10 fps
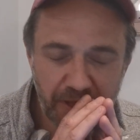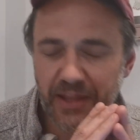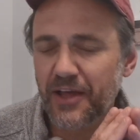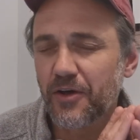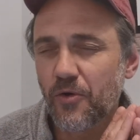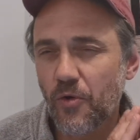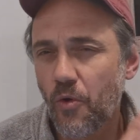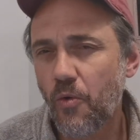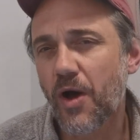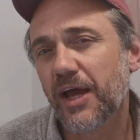But
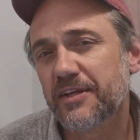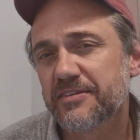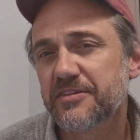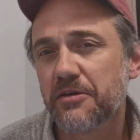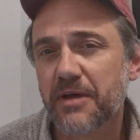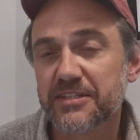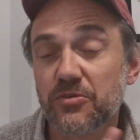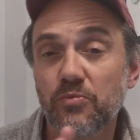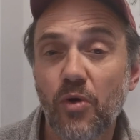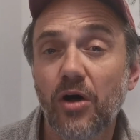always, no
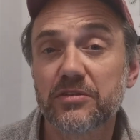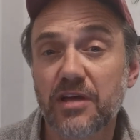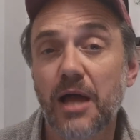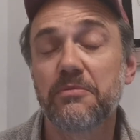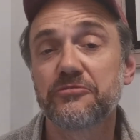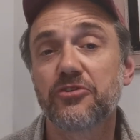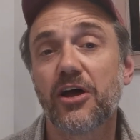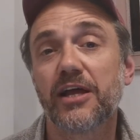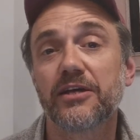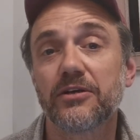matter what type of
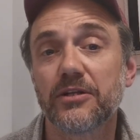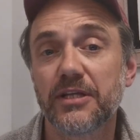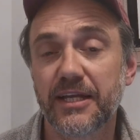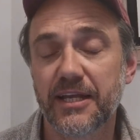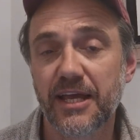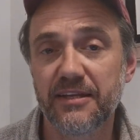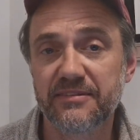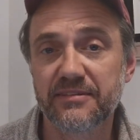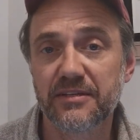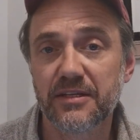triangle it
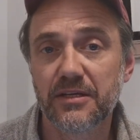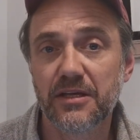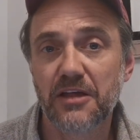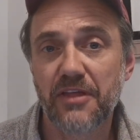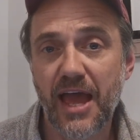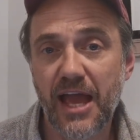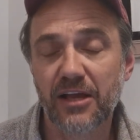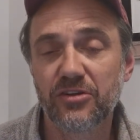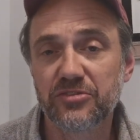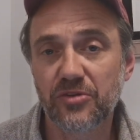is, the
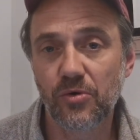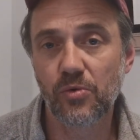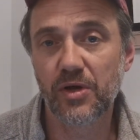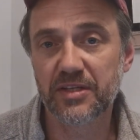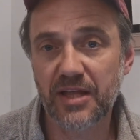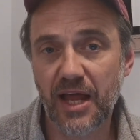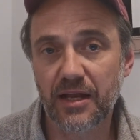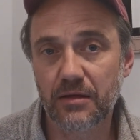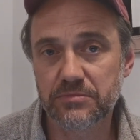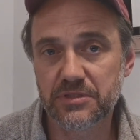angles always
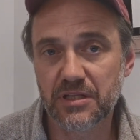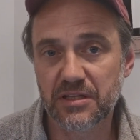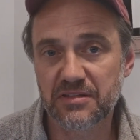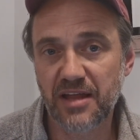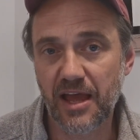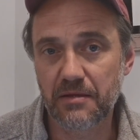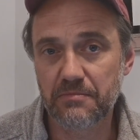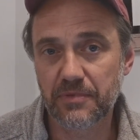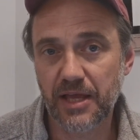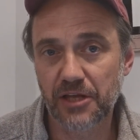add up to the same.
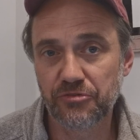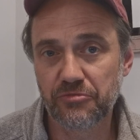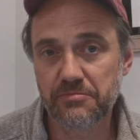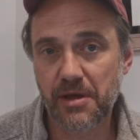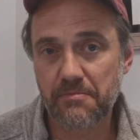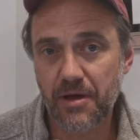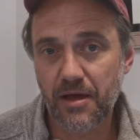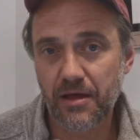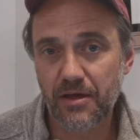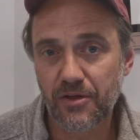Can you
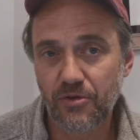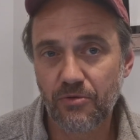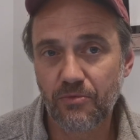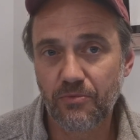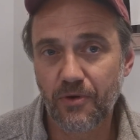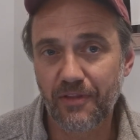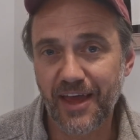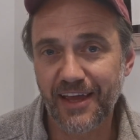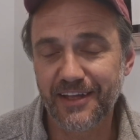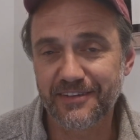remember what
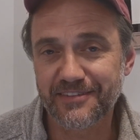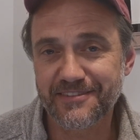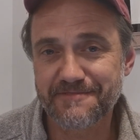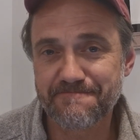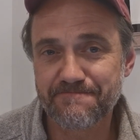that is?